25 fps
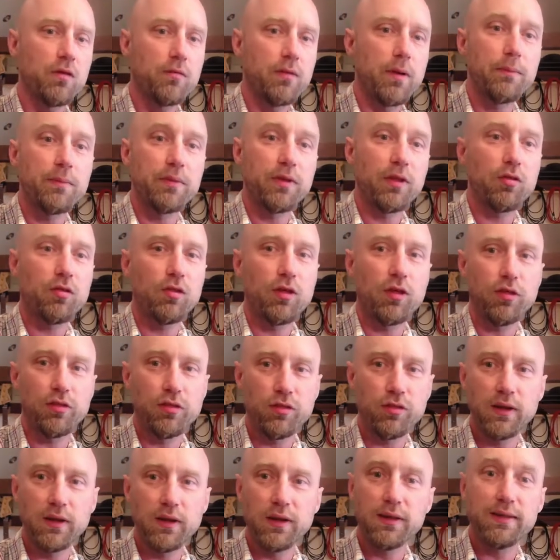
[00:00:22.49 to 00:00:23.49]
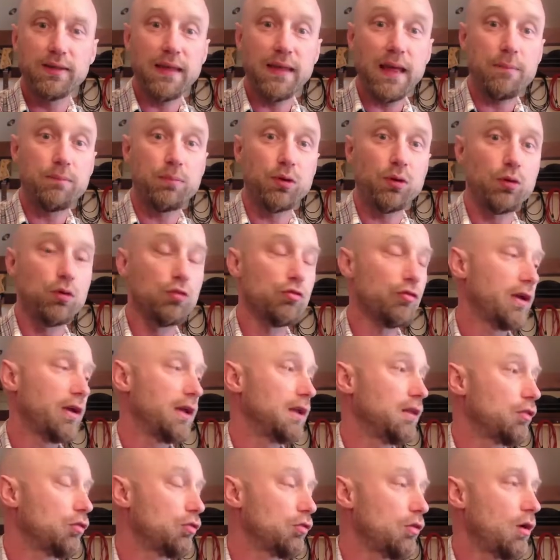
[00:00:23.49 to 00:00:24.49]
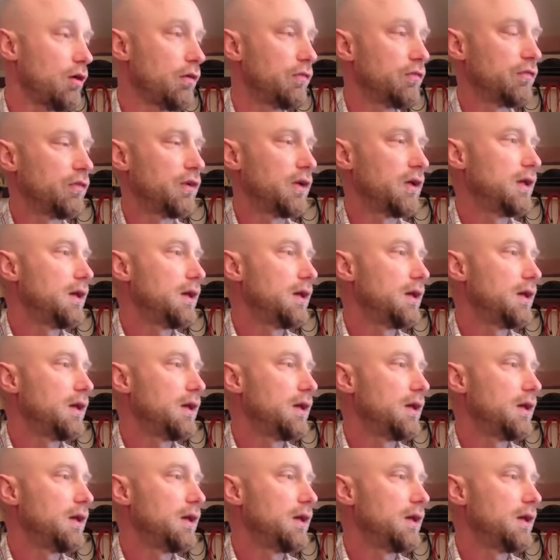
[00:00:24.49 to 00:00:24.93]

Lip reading: remember this is the debut grade stuff,